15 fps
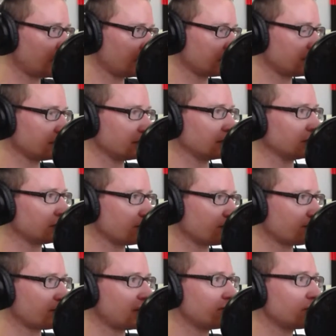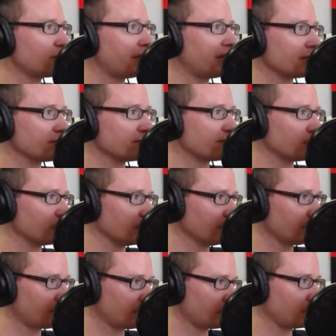It's designed to favorably
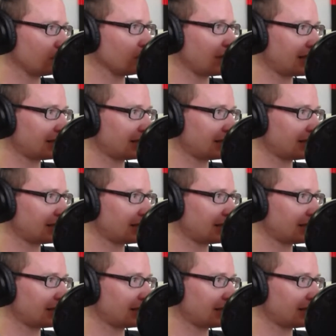influence your